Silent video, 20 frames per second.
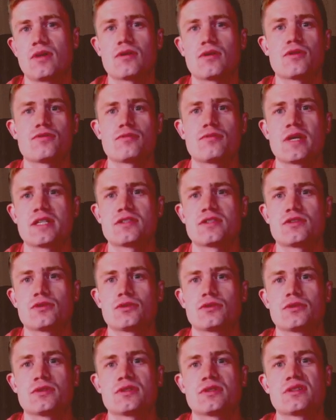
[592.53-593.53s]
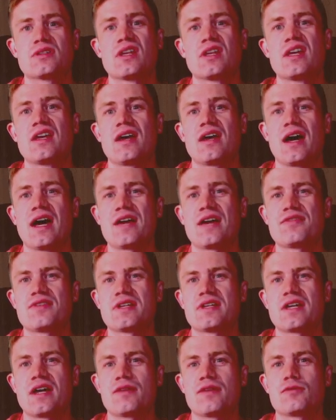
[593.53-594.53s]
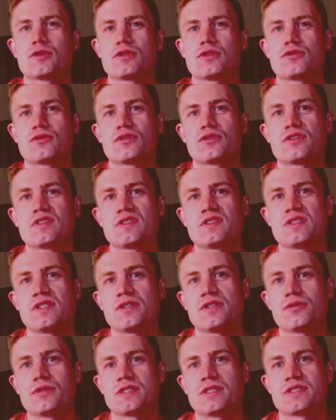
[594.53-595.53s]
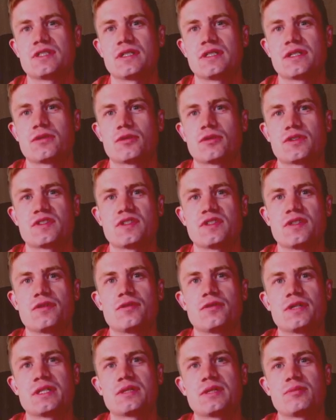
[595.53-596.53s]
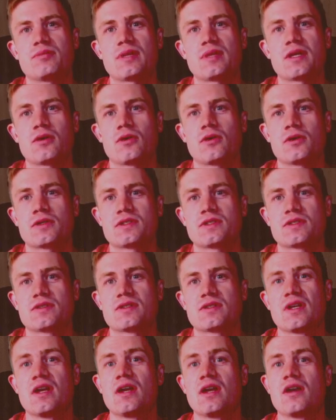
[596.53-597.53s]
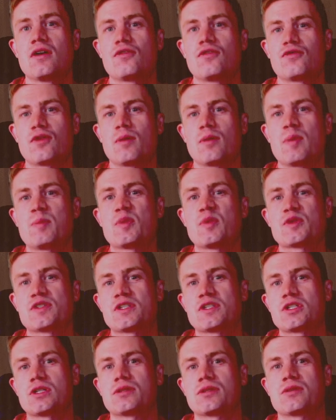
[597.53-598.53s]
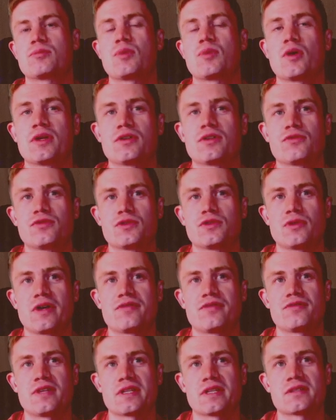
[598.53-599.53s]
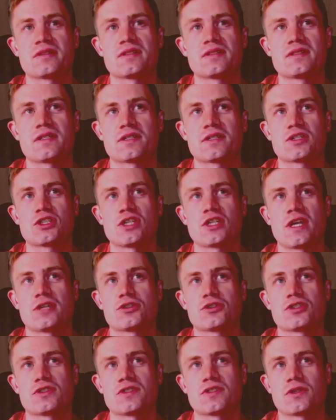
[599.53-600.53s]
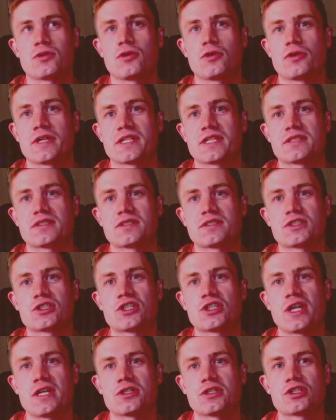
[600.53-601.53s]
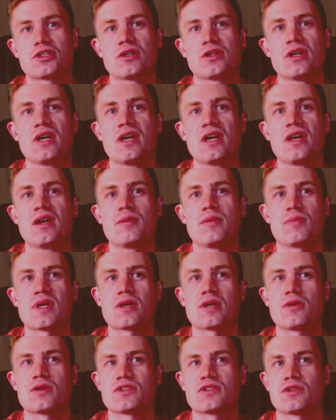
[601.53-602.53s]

of my student, I think I would seriously consider it, because from a positional point of view, I think this exchange is a correct exchange, because